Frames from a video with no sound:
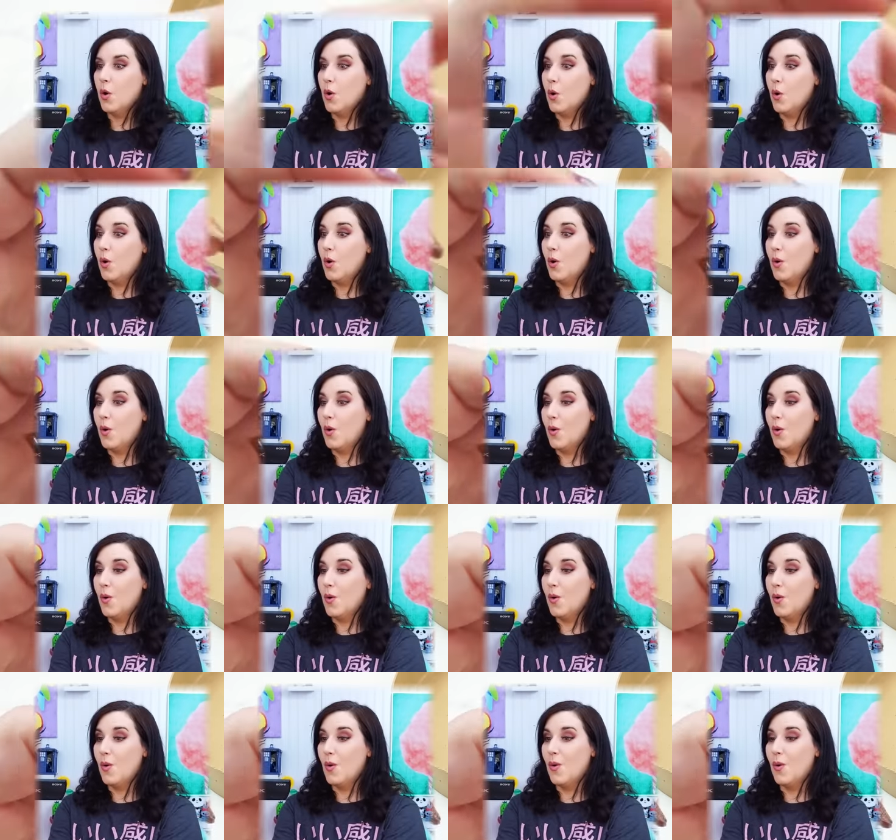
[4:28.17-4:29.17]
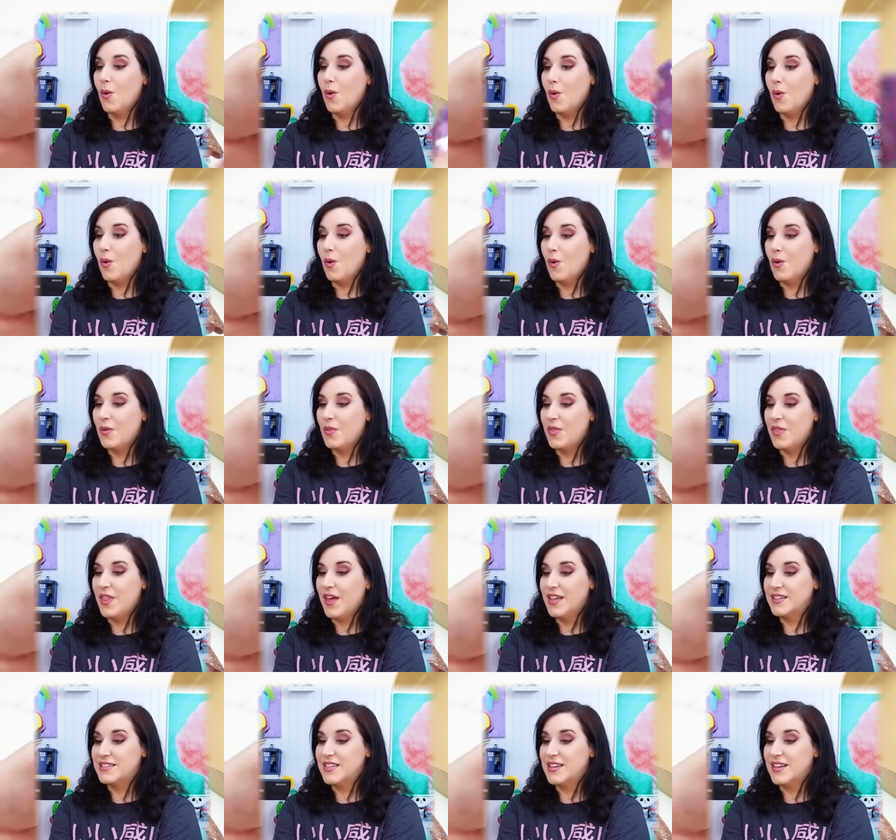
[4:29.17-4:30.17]
Oh,
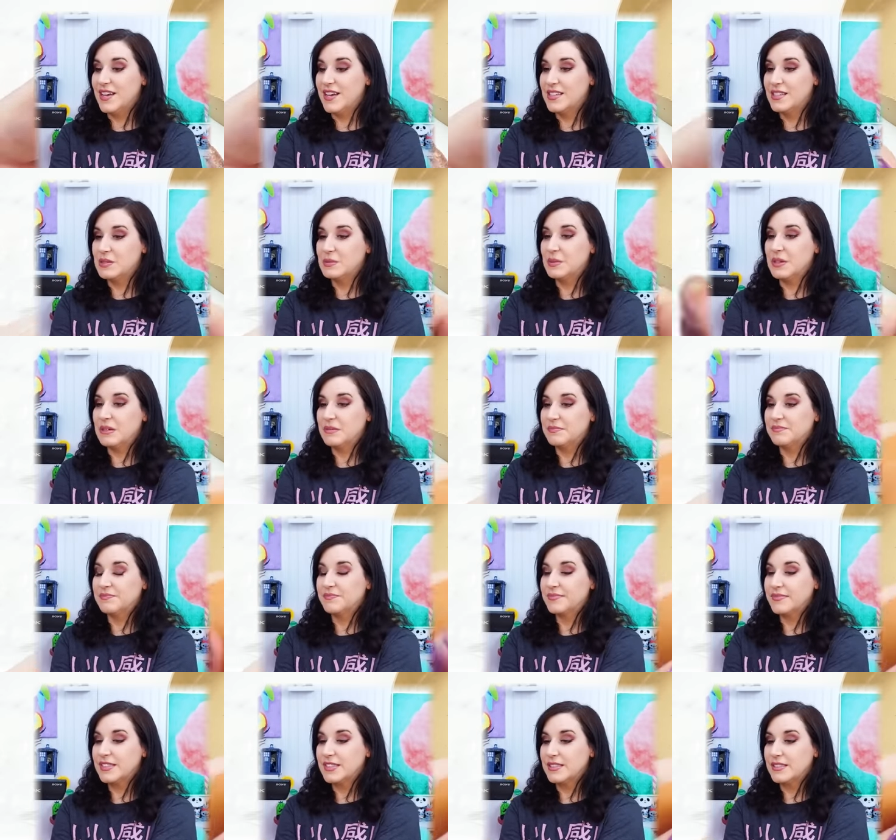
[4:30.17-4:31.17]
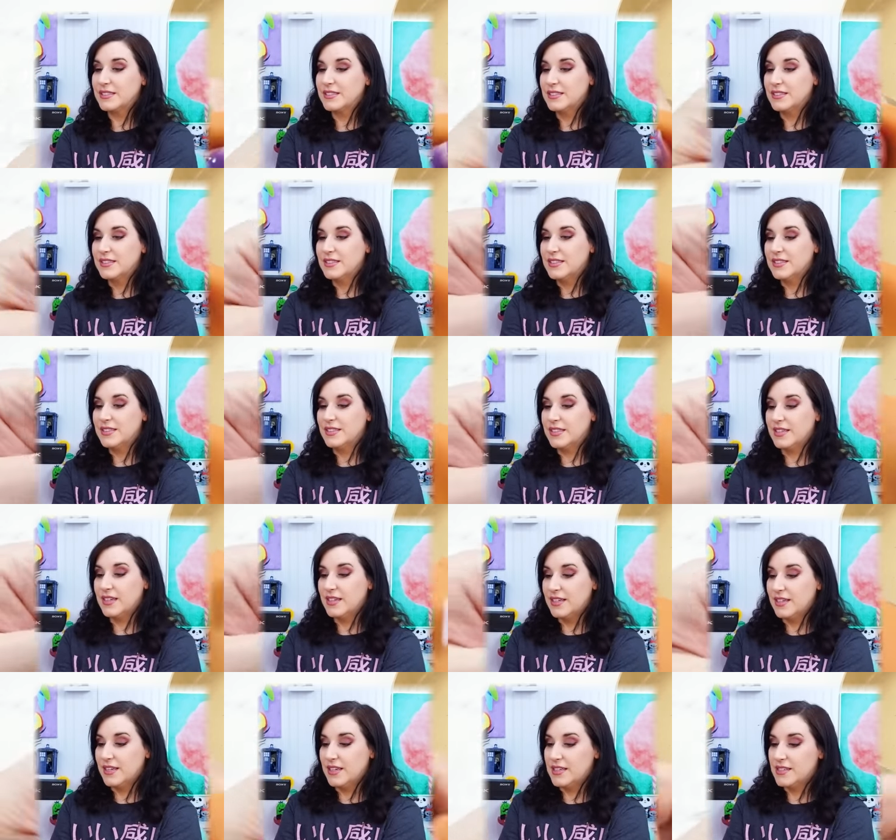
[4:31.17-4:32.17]
that's a nice one. You're
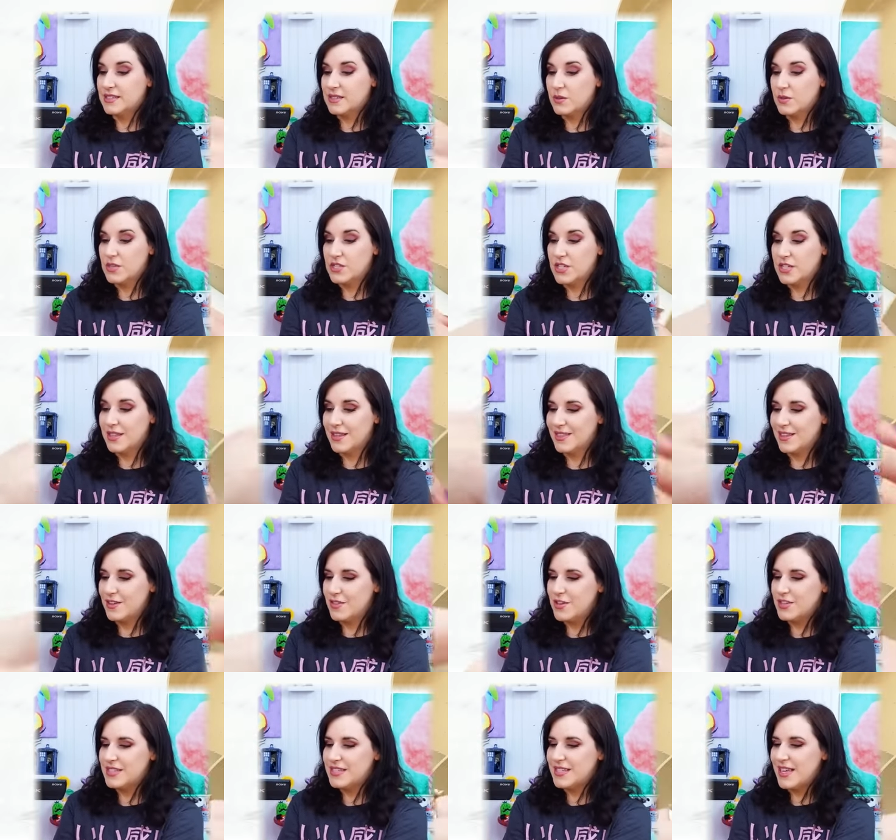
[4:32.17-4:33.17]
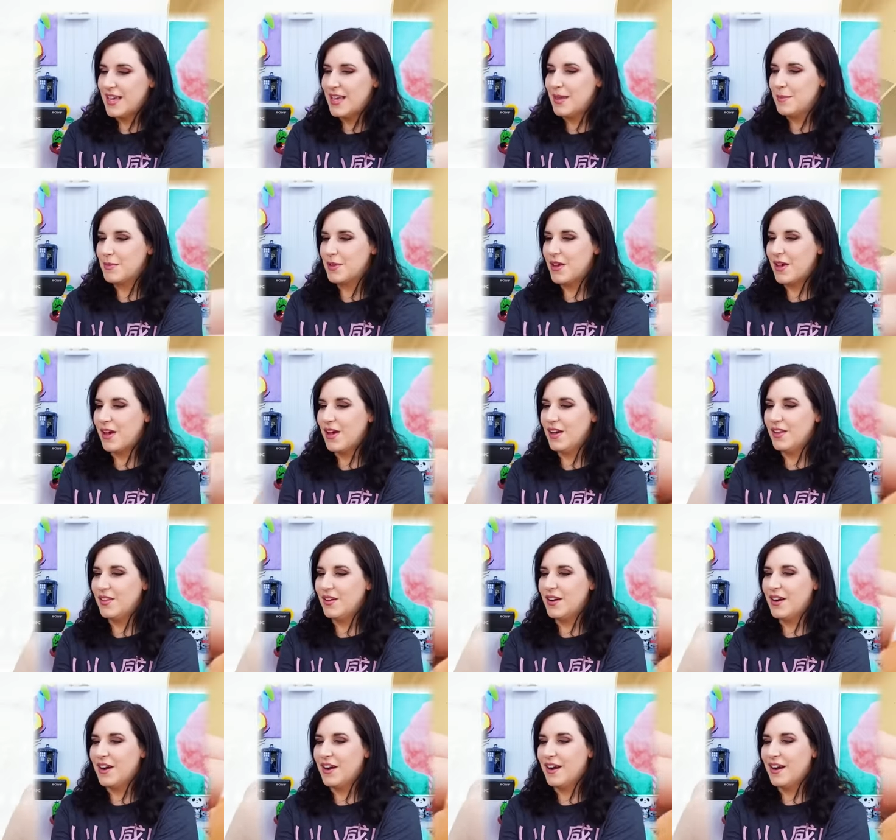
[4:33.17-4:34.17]
getting a nice squishy. They're the same
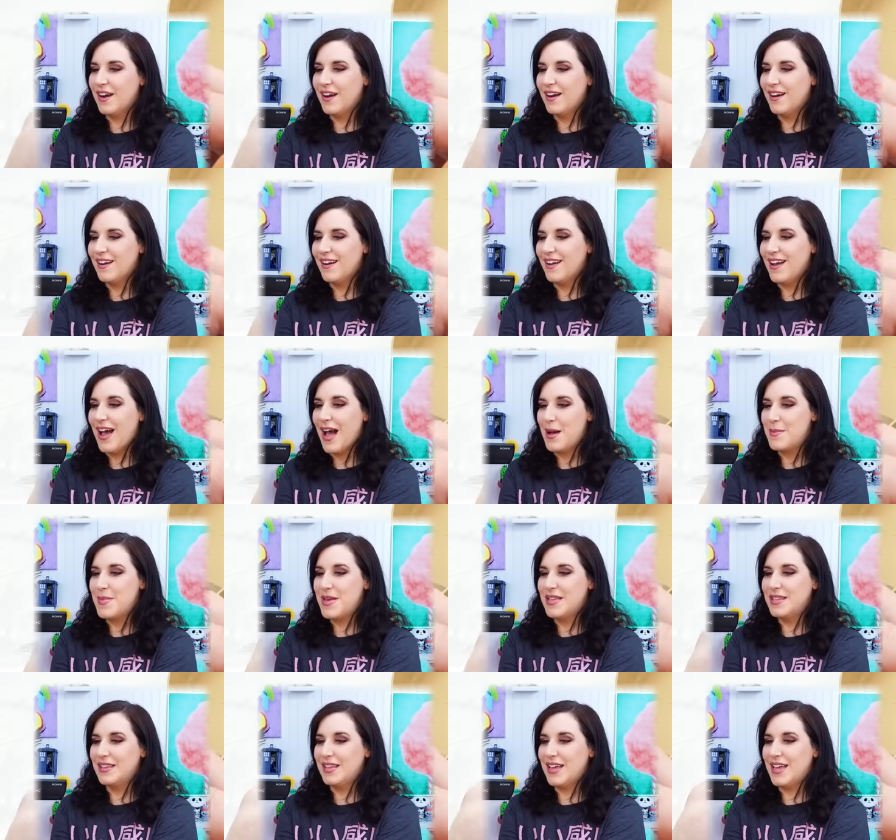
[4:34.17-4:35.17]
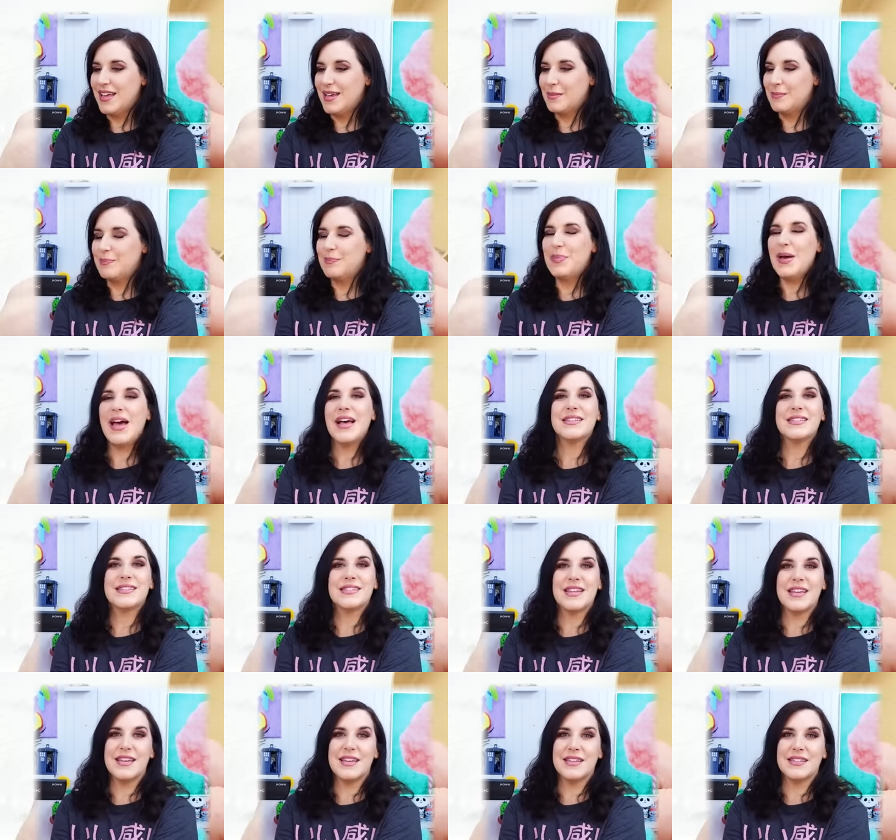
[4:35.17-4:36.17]
color. I mean, like
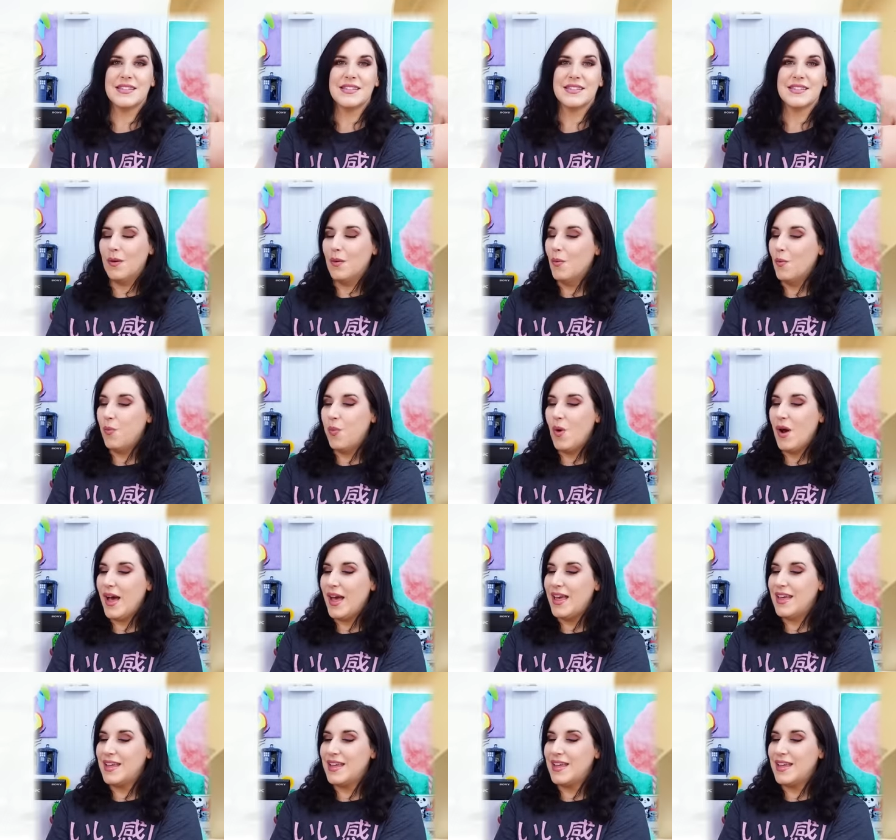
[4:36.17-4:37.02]
besties. What?